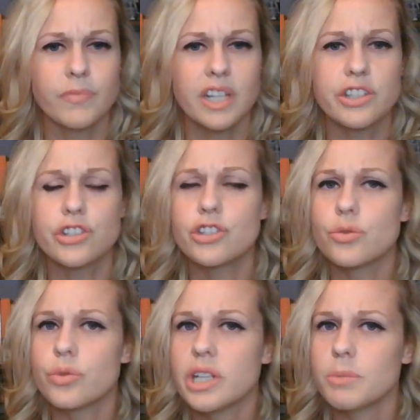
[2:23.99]

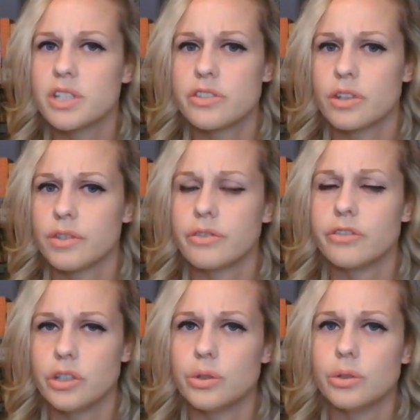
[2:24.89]
extreme conservative
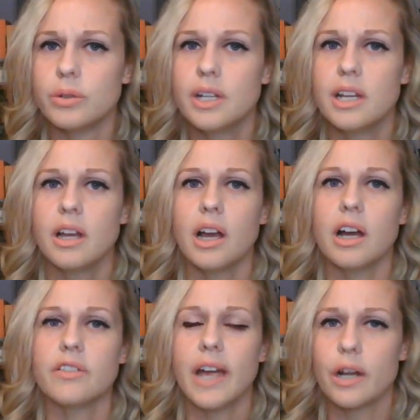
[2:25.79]
view
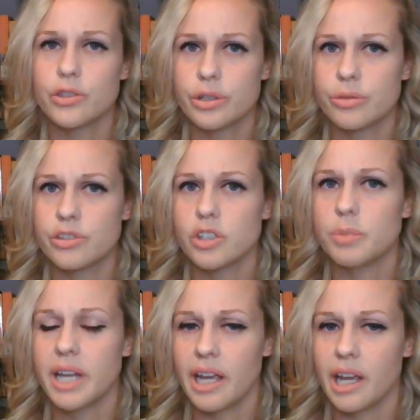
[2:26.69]
of how children should
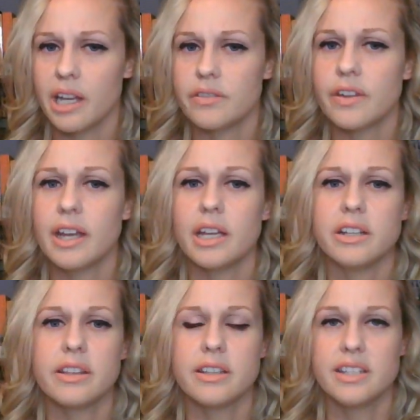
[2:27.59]
behave
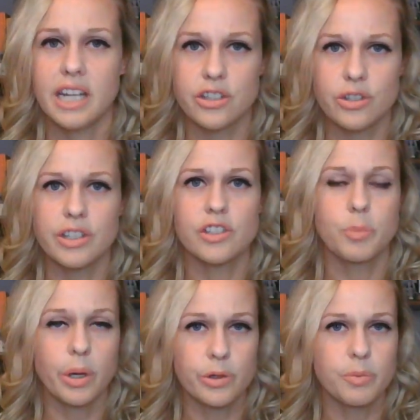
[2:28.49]
and the danger that is
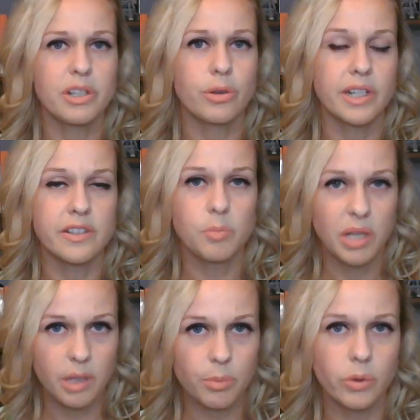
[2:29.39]
posed by trans
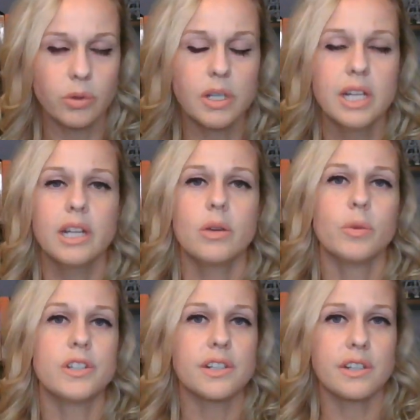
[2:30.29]
people,
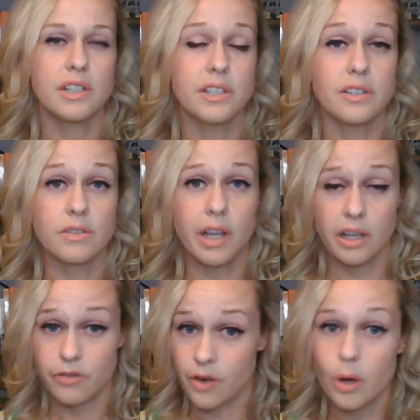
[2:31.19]
which is a
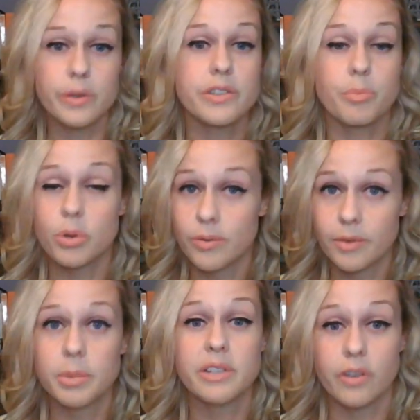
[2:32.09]
false,
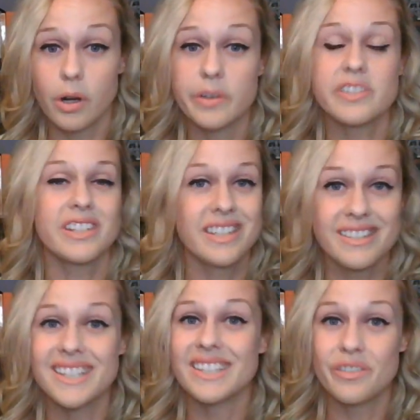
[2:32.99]
provably false,
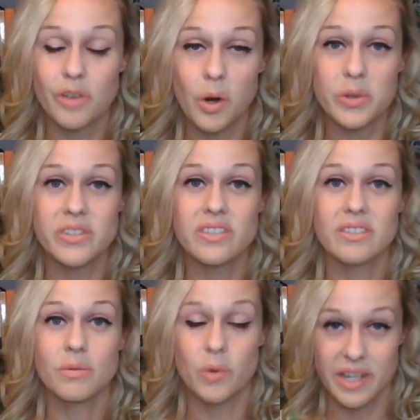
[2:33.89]
statistically
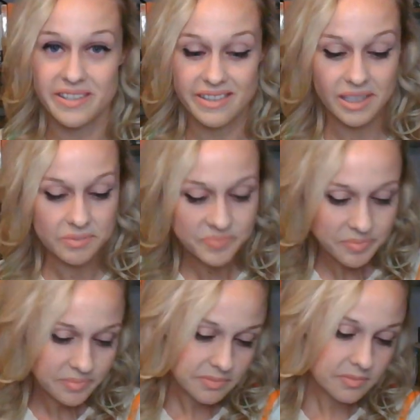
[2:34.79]
false risk.
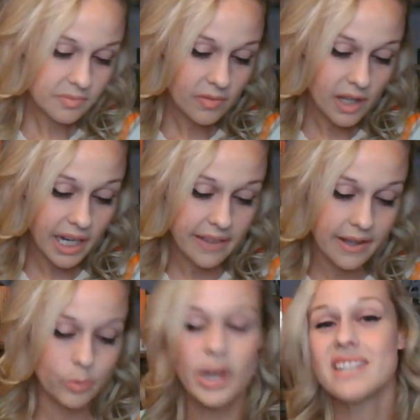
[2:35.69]
And
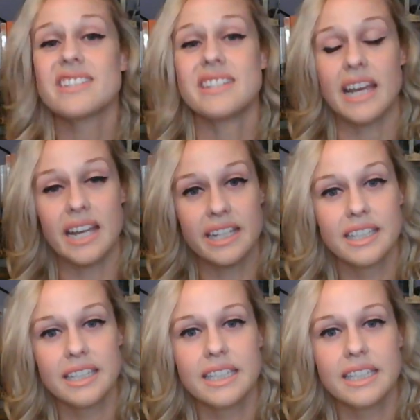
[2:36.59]
then Wednesday,